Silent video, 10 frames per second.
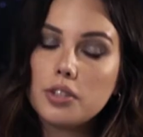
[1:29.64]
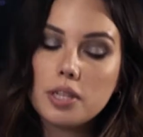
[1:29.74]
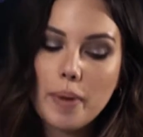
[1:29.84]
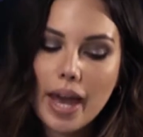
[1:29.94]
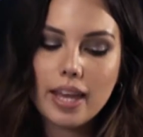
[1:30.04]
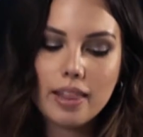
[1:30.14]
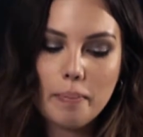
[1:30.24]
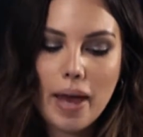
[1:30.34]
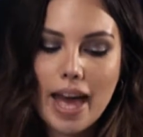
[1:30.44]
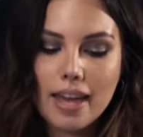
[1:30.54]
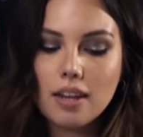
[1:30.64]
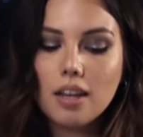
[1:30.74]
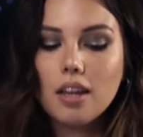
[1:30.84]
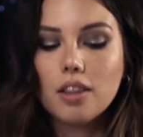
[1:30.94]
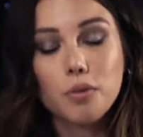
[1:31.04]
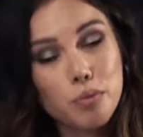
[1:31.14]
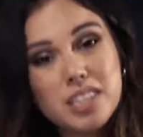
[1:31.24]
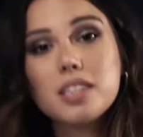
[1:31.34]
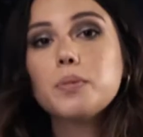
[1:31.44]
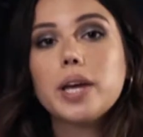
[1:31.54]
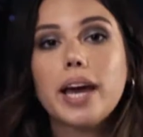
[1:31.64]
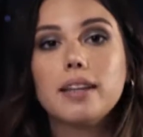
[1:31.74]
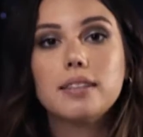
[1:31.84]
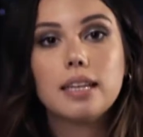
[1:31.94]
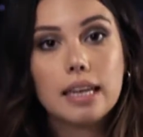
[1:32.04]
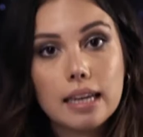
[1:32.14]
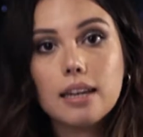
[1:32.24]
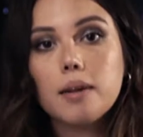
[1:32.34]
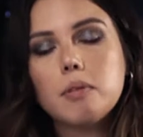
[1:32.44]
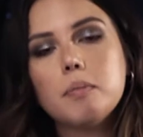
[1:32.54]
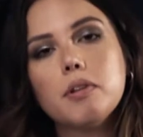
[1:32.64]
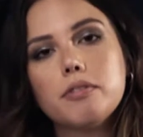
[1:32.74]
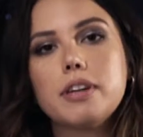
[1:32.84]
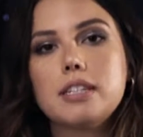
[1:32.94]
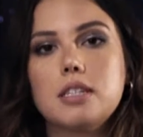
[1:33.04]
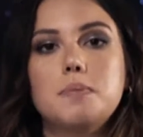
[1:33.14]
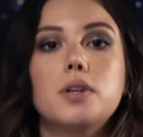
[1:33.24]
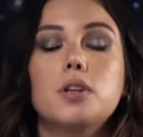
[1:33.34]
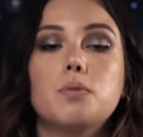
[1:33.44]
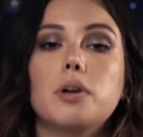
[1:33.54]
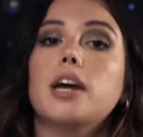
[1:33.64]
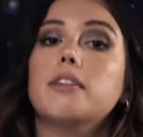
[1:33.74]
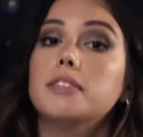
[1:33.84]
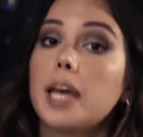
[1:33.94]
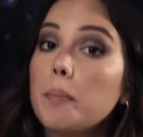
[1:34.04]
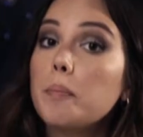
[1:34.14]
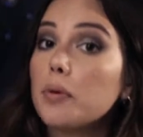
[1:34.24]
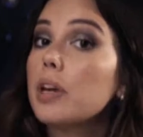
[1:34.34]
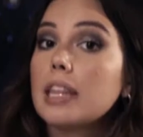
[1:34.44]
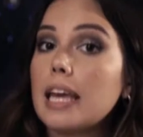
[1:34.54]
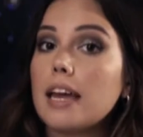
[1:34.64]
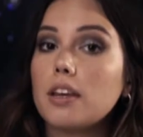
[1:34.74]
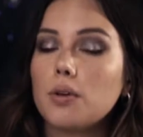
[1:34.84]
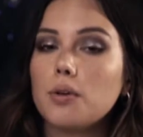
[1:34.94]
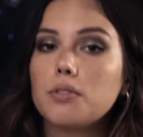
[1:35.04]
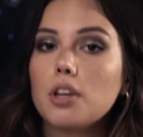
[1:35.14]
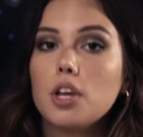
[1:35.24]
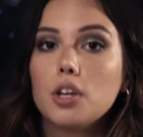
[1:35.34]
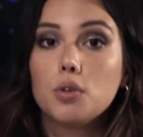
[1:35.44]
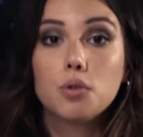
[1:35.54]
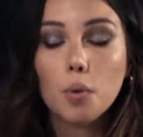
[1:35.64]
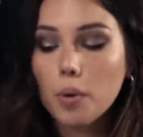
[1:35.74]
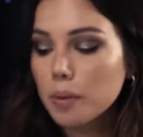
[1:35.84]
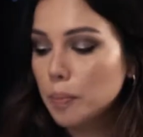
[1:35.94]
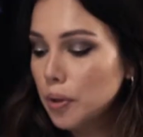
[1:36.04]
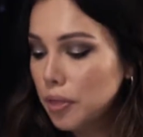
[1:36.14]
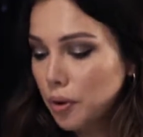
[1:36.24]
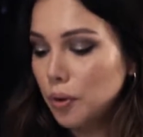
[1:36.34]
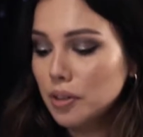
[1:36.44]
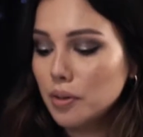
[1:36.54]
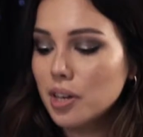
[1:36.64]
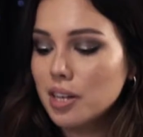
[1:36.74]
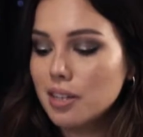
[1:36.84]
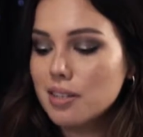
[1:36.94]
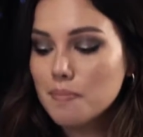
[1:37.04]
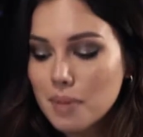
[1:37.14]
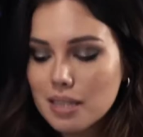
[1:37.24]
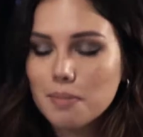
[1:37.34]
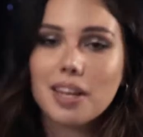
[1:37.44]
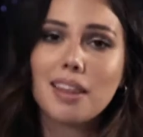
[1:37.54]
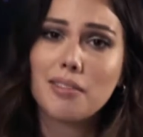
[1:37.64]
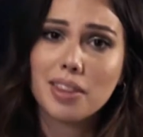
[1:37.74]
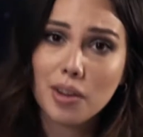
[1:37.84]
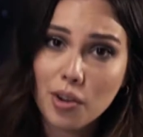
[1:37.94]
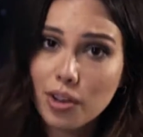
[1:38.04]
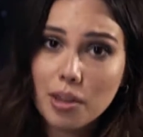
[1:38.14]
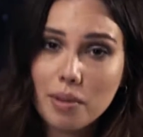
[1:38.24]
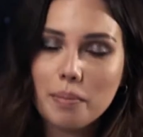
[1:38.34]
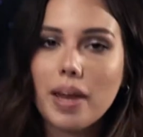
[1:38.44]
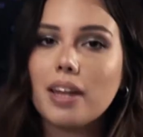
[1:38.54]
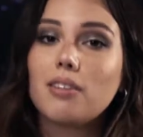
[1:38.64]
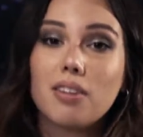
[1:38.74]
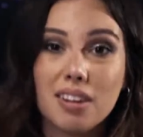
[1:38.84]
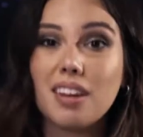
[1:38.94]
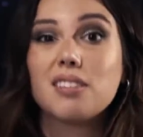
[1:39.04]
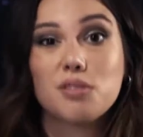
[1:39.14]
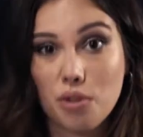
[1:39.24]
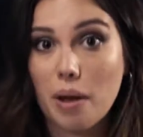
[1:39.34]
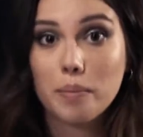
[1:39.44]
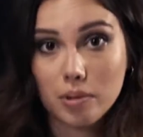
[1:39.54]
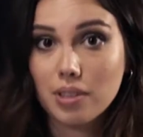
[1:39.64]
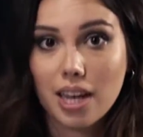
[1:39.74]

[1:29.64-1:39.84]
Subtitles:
is back in the pan. The reason we had to heat up the milk first is because we're kind of tempering the egg yolks. You don't want to put the cold ingredients, mix them together and then cook them in the pan. You're going to get scrambled